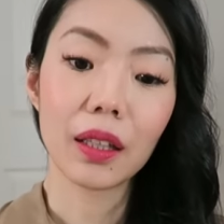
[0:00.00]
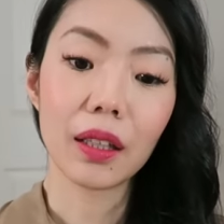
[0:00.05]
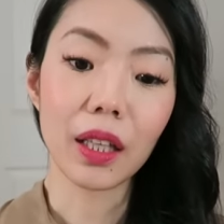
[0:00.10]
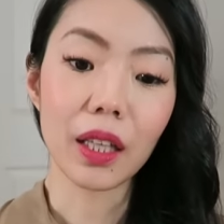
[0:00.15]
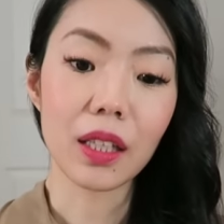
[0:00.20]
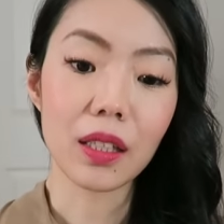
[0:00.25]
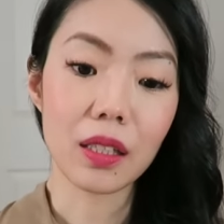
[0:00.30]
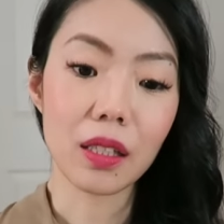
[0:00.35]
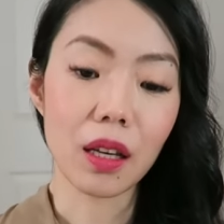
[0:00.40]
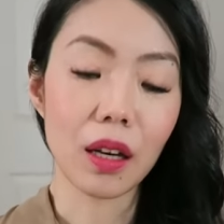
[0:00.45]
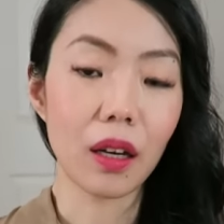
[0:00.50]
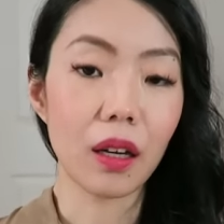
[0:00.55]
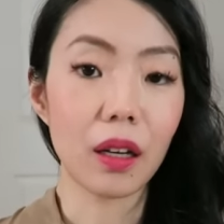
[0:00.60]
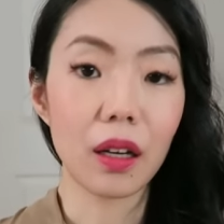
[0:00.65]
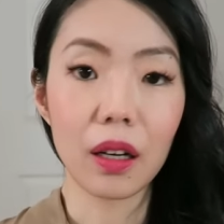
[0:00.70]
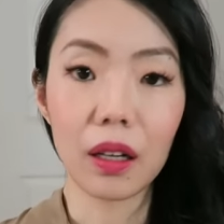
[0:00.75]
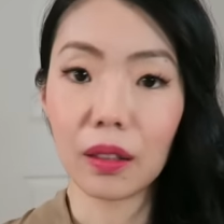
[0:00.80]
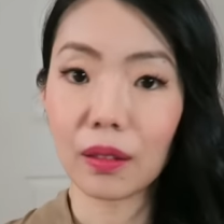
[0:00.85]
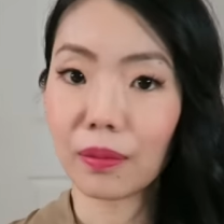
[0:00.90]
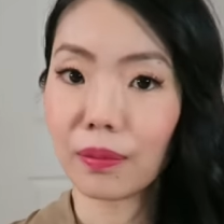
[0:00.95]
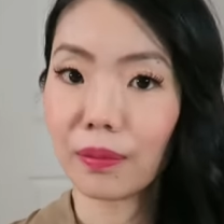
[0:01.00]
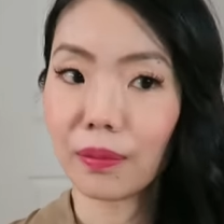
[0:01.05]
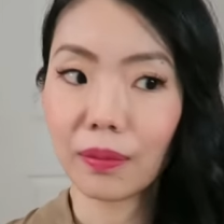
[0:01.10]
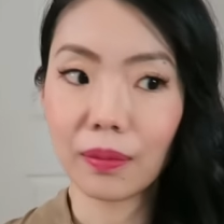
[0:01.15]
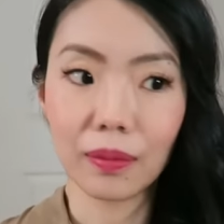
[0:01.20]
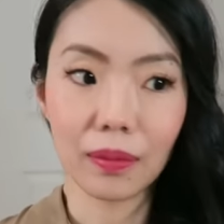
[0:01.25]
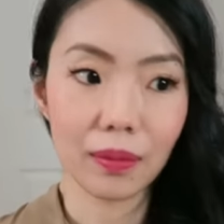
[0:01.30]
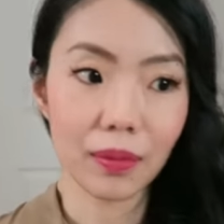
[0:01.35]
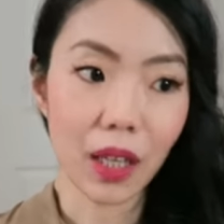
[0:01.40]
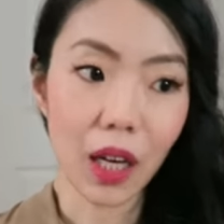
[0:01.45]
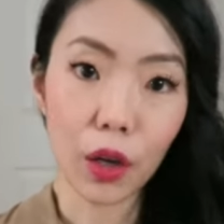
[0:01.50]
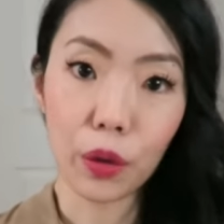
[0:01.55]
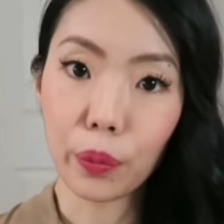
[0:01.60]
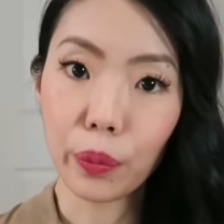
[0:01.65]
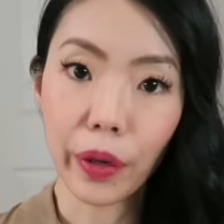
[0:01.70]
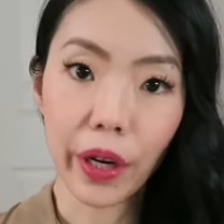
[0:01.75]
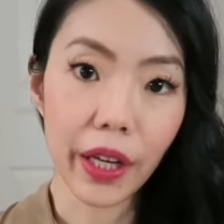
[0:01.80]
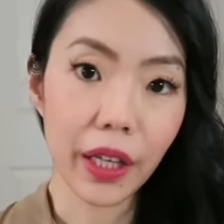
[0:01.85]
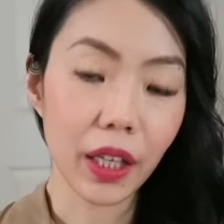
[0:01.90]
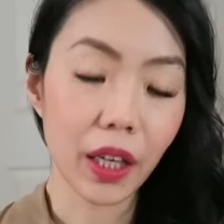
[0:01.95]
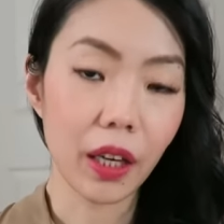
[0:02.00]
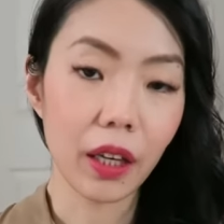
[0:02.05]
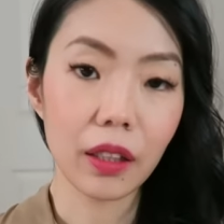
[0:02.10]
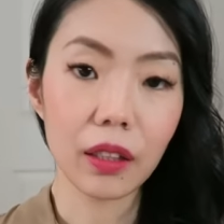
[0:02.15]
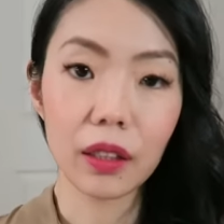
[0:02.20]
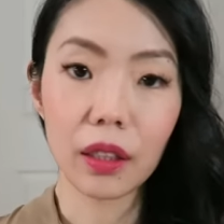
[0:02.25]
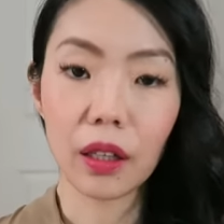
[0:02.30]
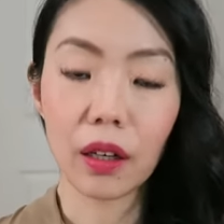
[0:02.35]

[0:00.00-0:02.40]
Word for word: things are outbreaking.